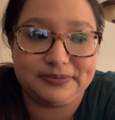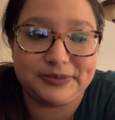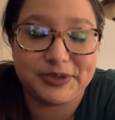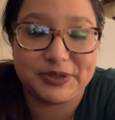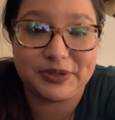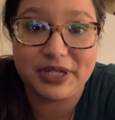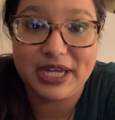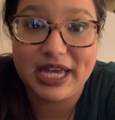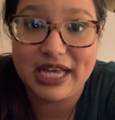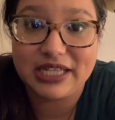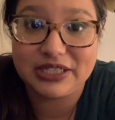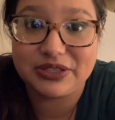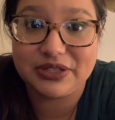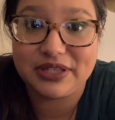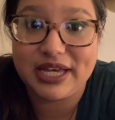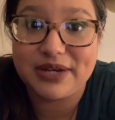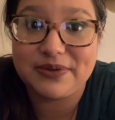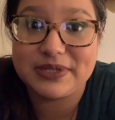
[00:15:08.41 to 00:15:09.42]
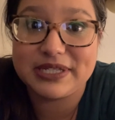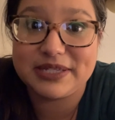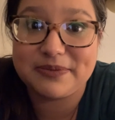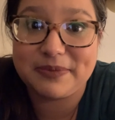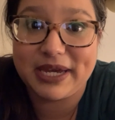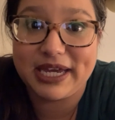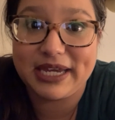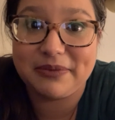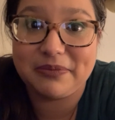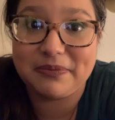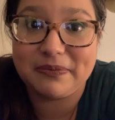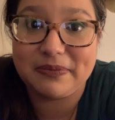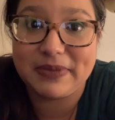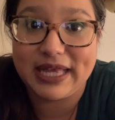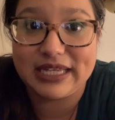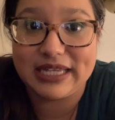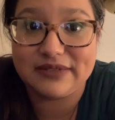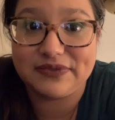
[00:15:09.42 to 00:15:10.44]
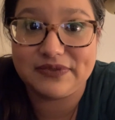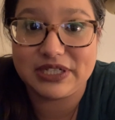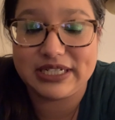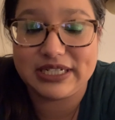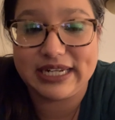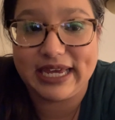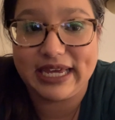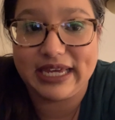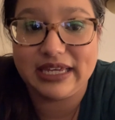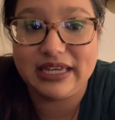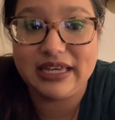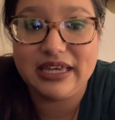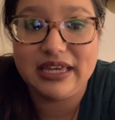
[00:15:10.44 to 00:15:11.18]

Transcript: So yeah, so that was my plan for today.